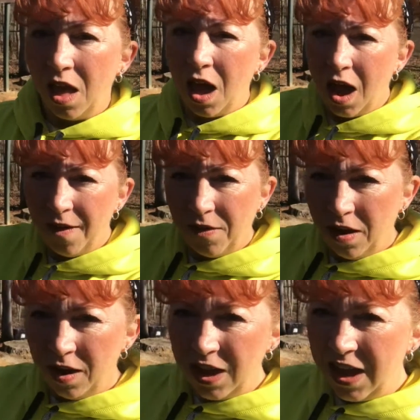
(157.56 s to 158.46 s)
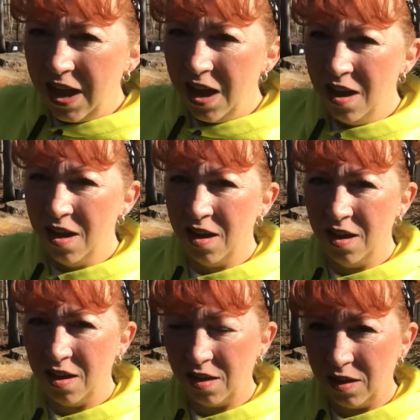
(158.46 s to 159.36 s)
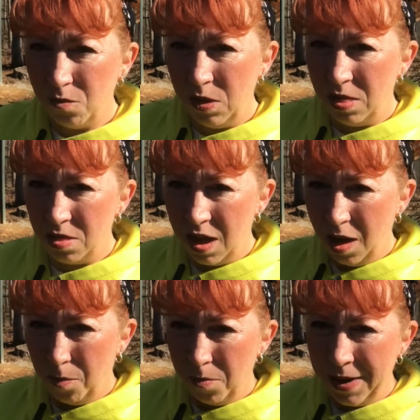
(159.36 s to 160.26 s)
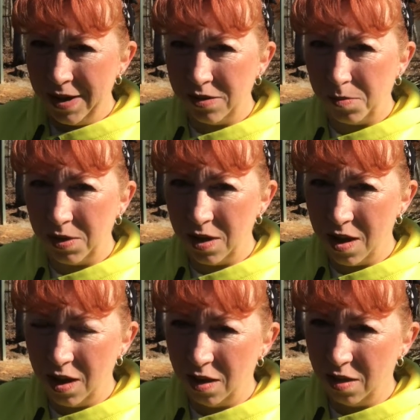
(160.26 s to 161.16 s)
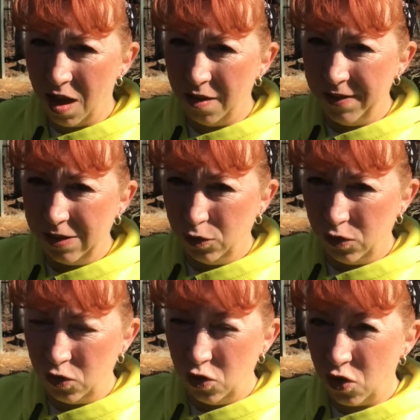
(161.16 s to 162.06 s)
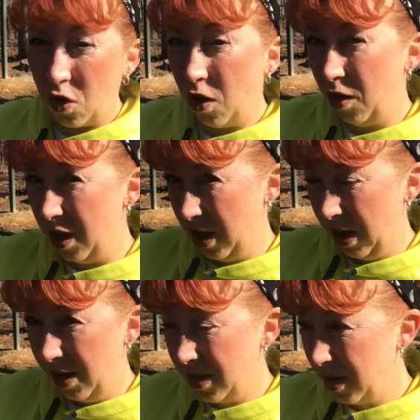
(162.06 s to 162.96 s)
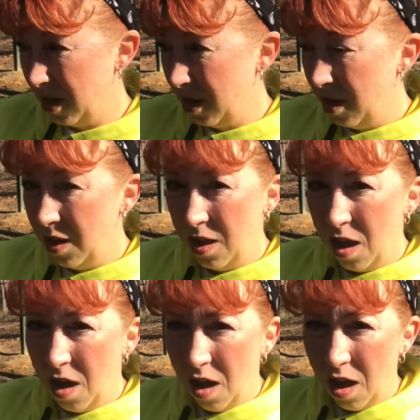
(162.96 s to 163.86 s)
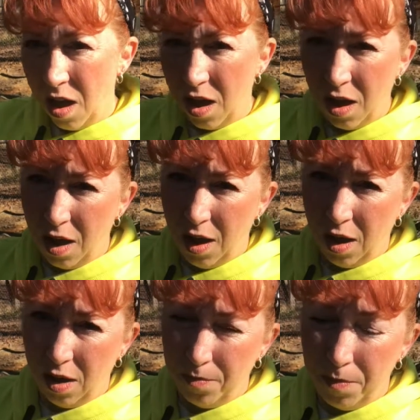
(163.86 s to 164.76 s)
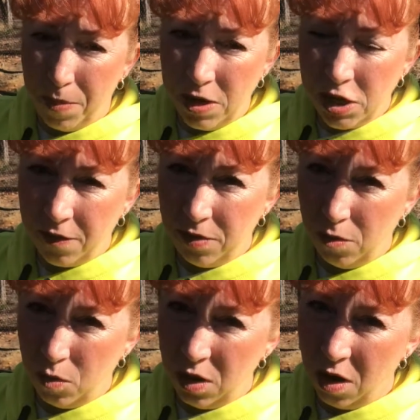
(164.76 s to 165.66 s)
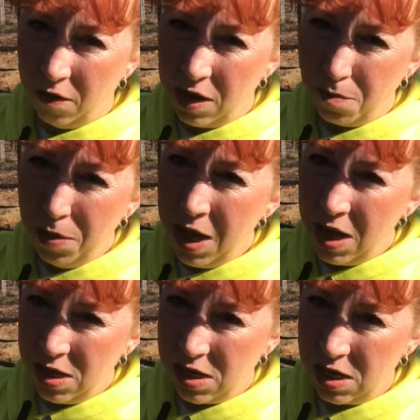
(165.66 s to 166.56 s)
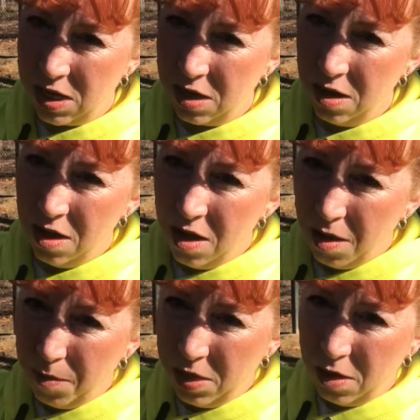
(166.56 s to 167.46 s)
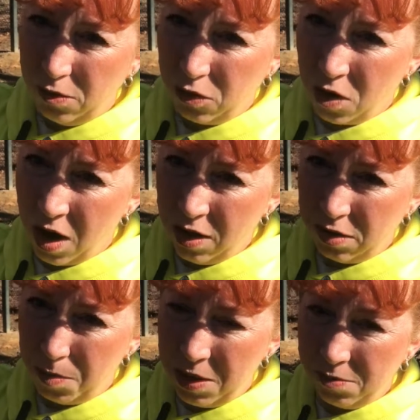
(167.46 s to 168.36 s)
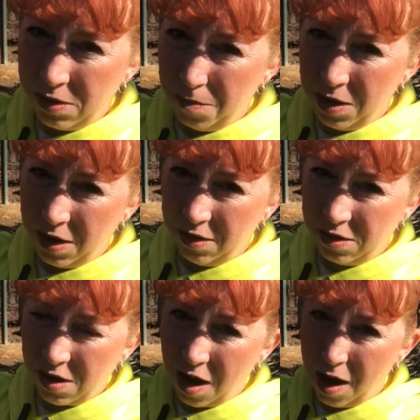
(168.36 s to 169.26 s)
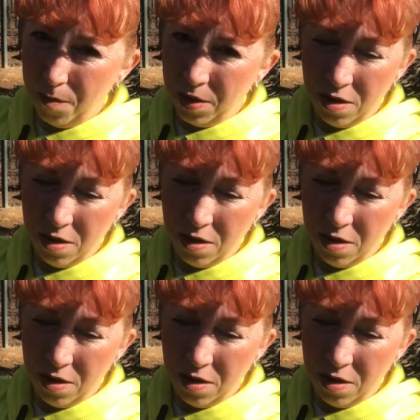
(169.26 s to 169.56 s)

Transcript: I've already, with the help of my husband, got a lot of it started. A bunch of the wood already painted, but those cross beams up there at the top